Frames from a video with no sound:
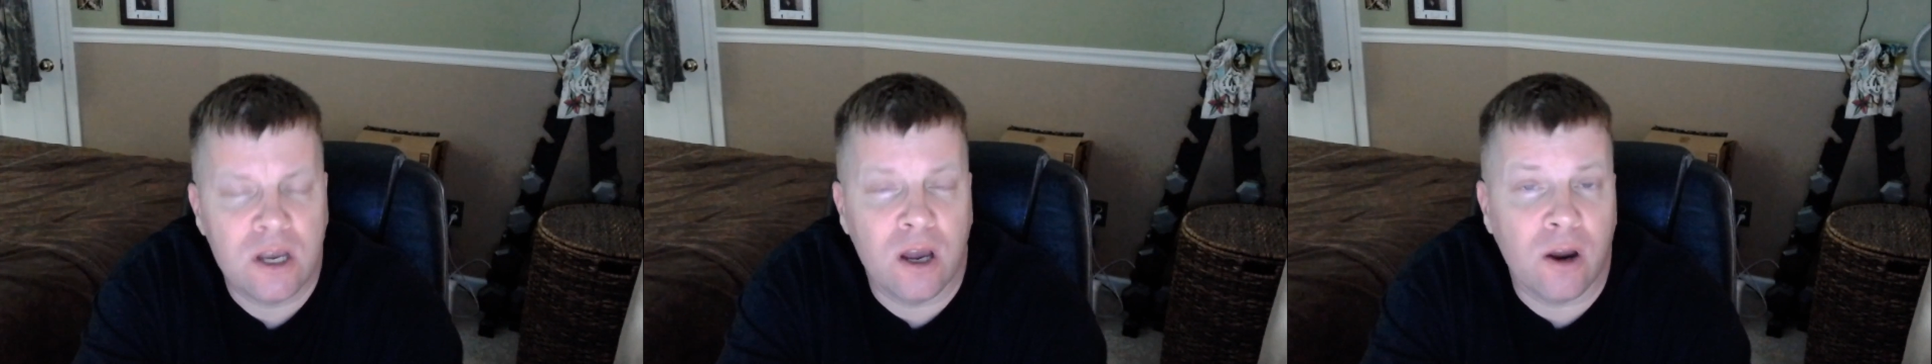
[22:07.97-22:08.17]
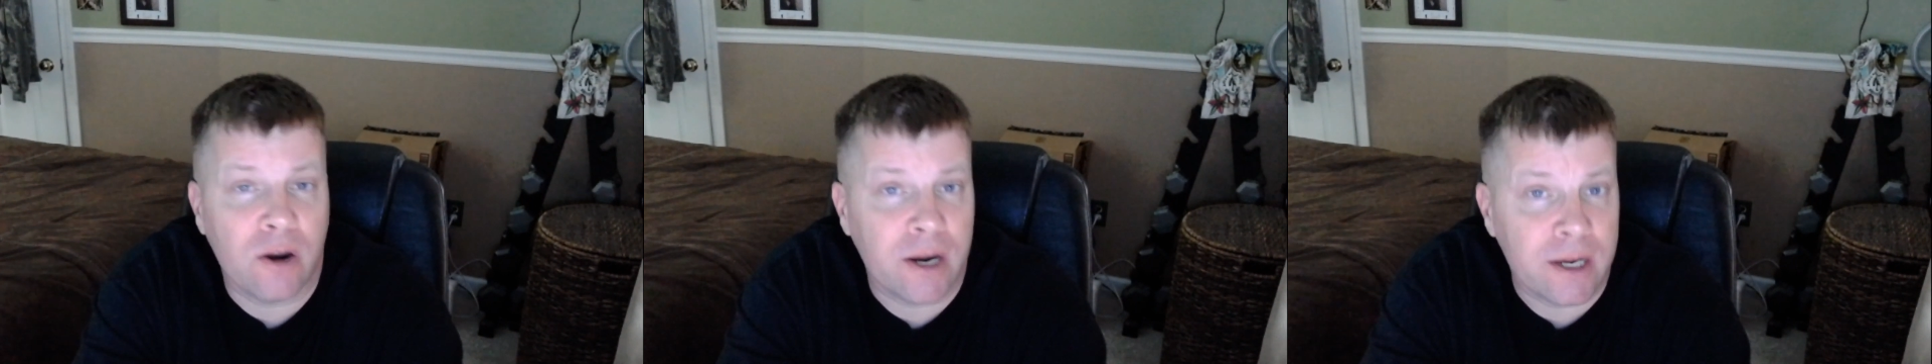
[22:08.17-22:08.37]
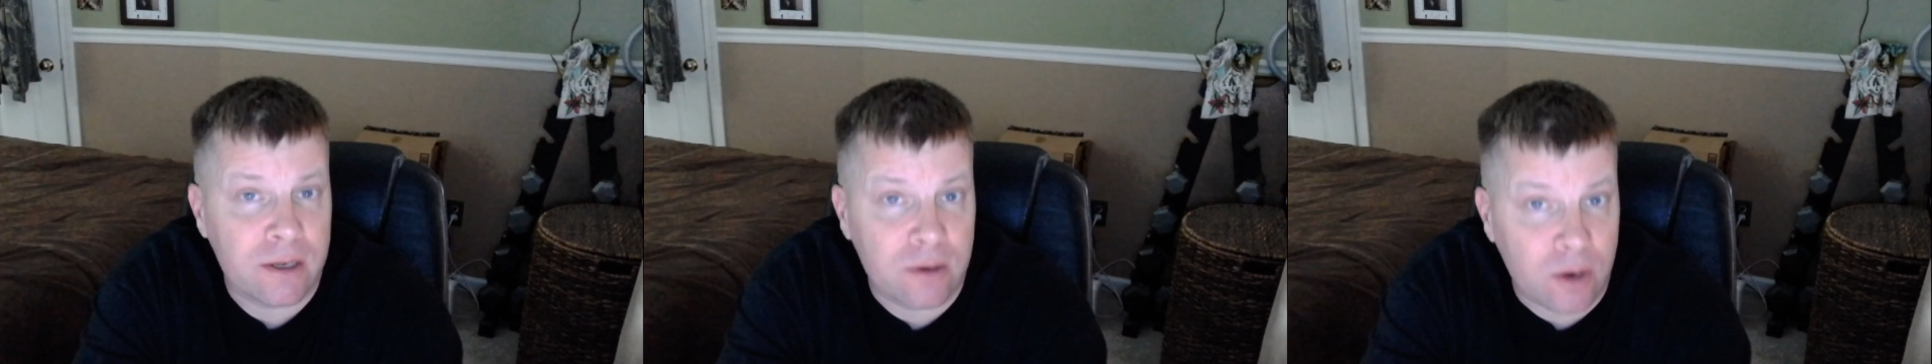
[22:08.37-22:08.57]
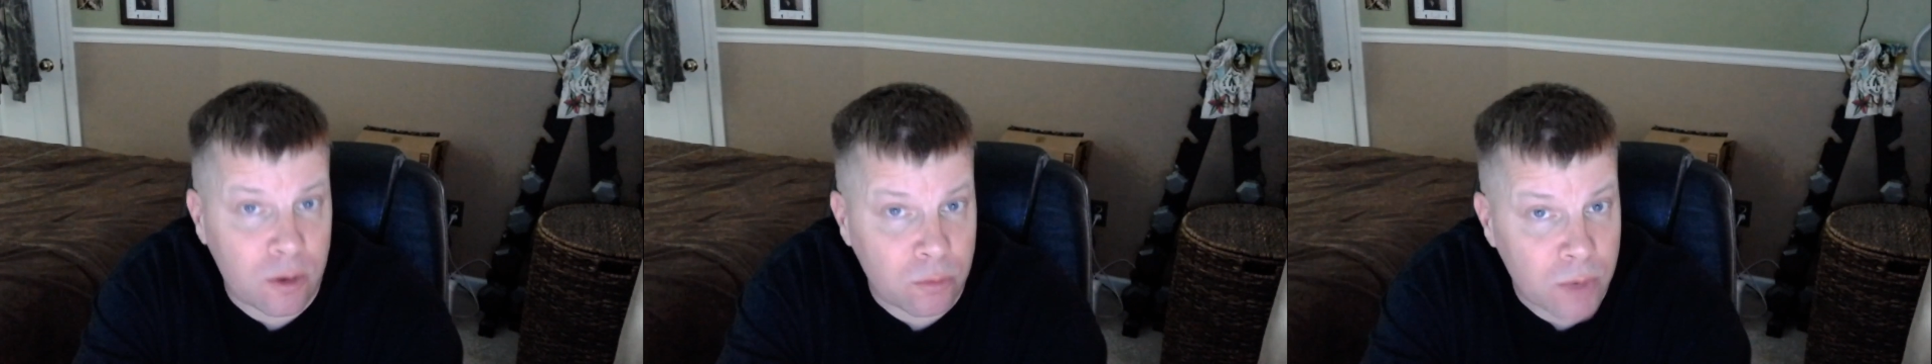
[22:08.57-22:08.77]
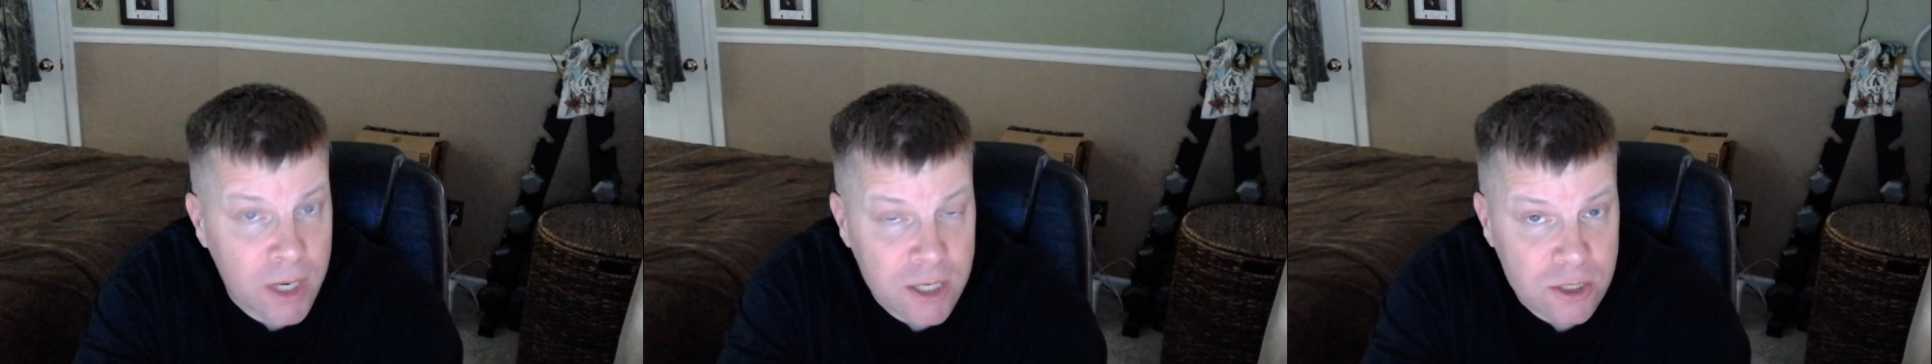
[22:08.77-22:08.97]
All right,
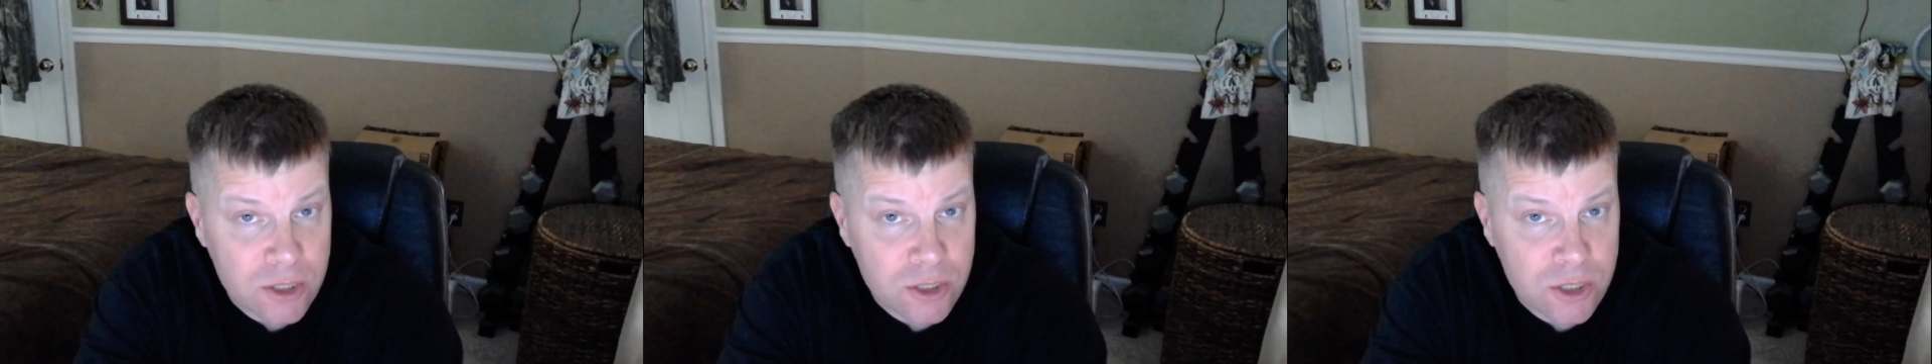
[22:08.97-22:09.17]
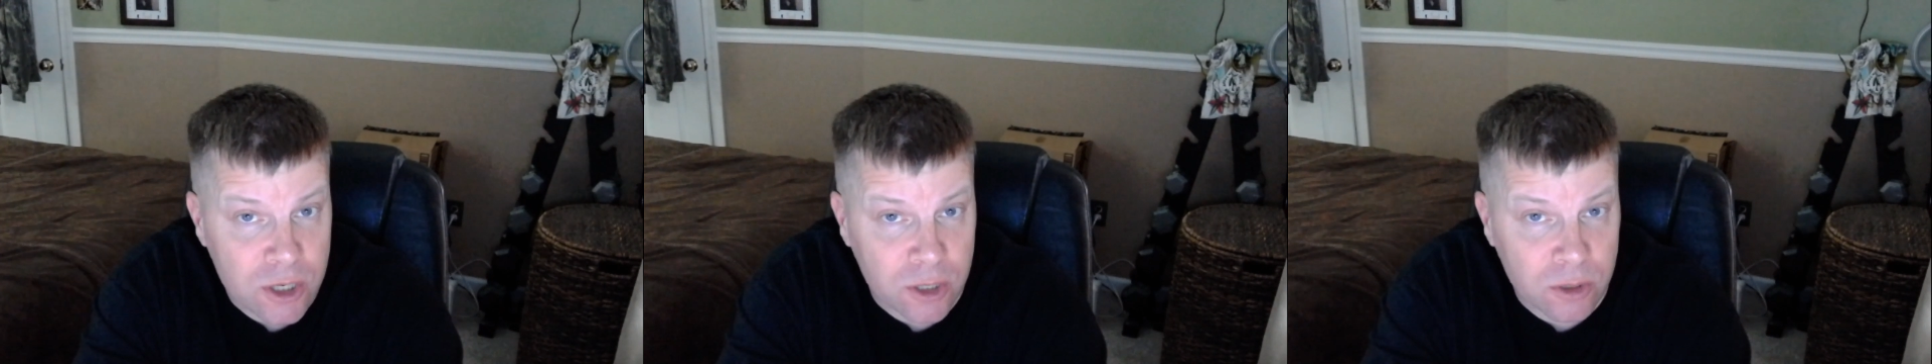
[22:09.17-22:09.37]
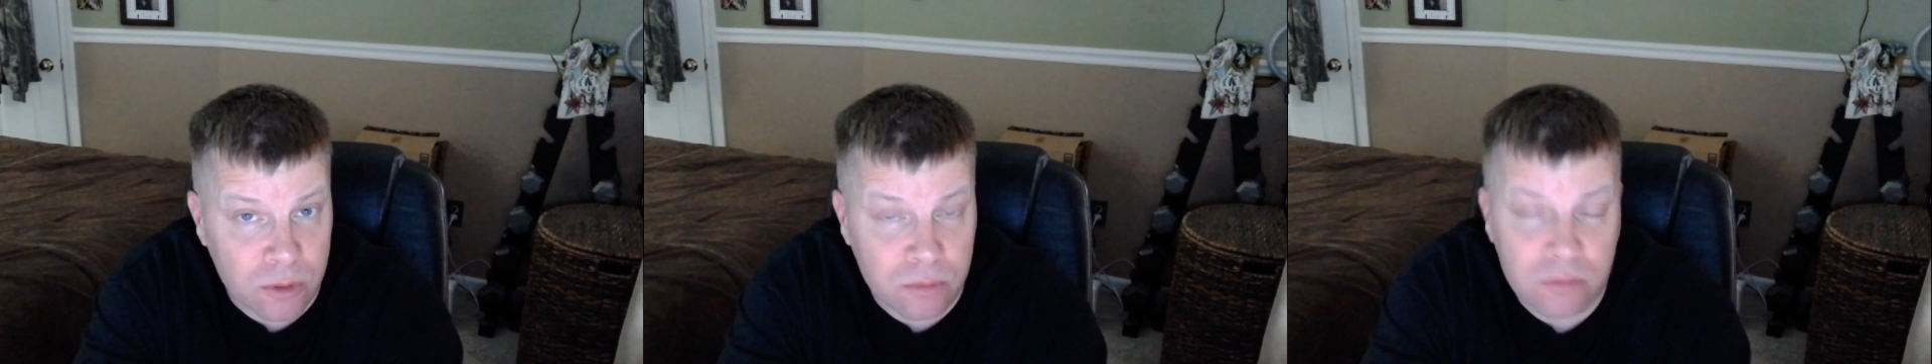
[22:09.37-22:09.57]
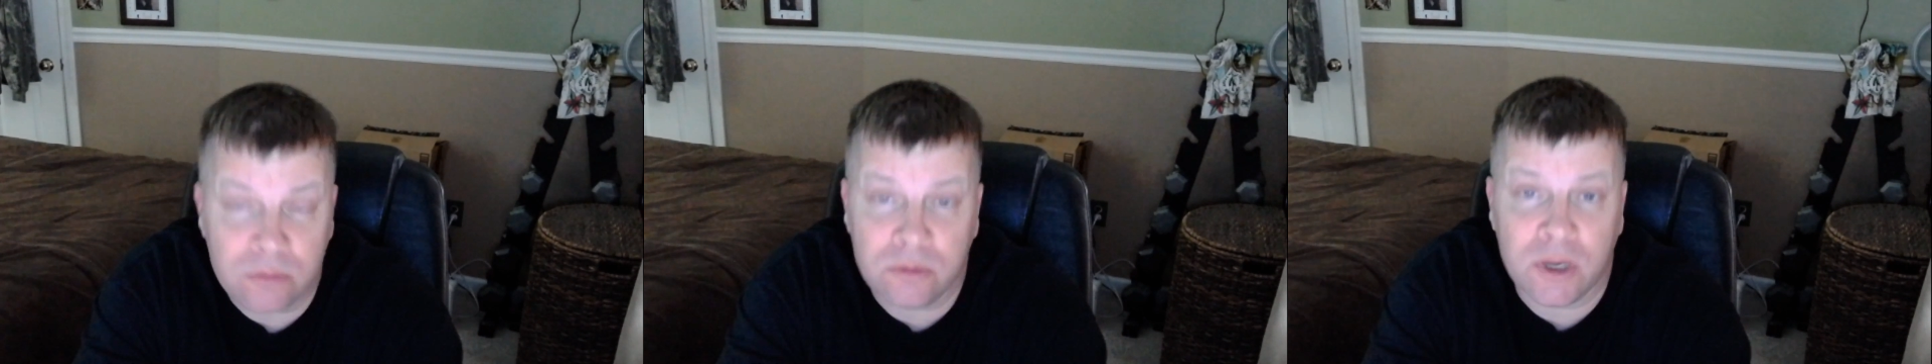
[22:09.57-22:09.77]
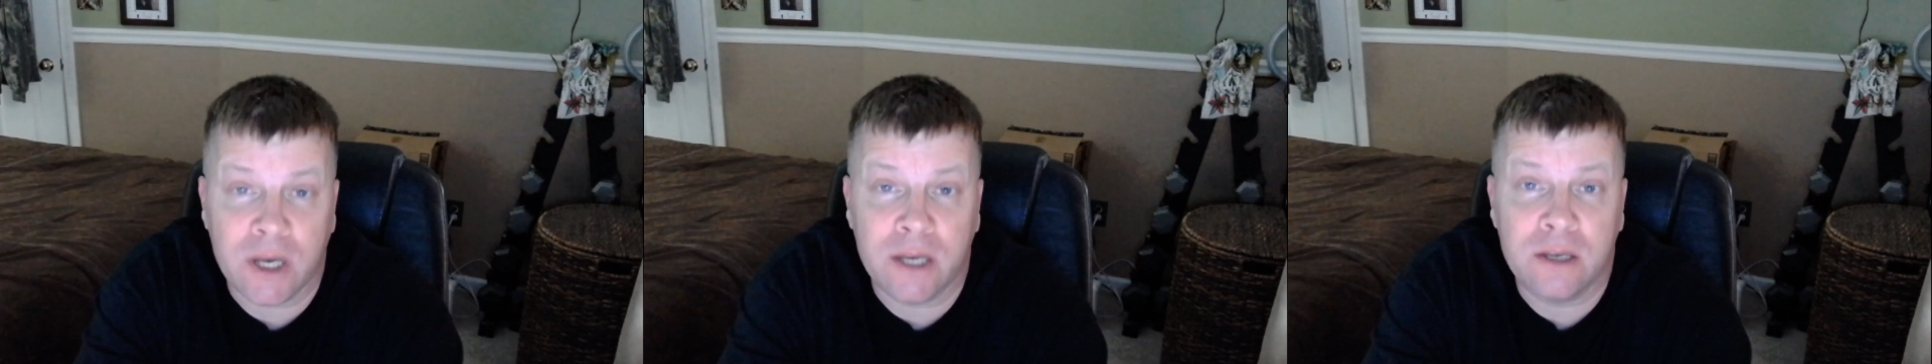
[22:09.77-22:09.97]
arrange a shuttle,
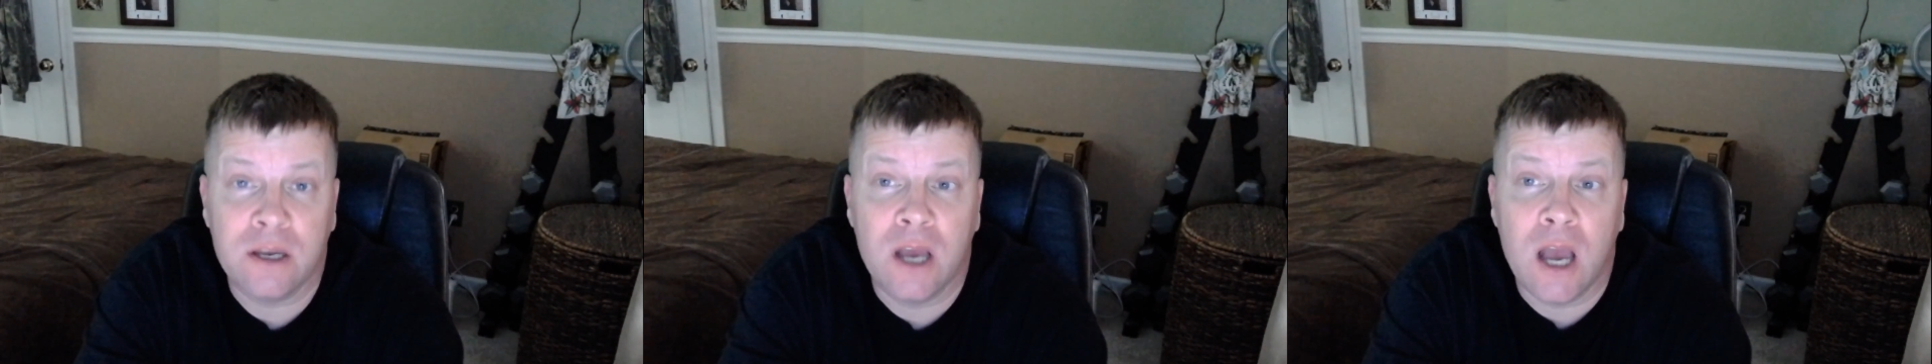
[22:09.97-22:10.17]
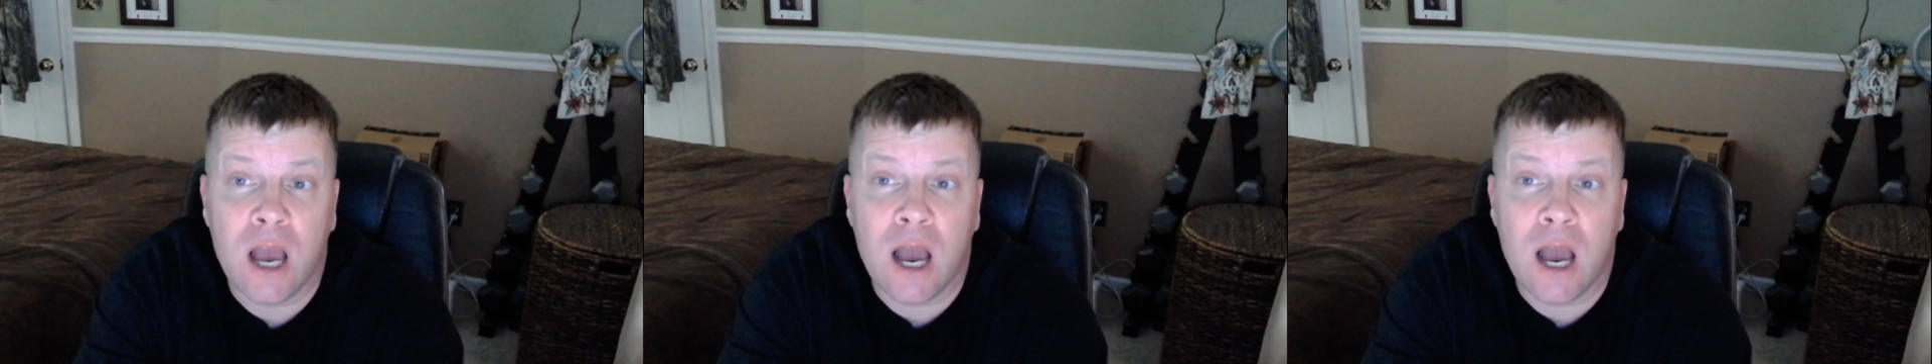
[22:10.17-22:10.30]
okay?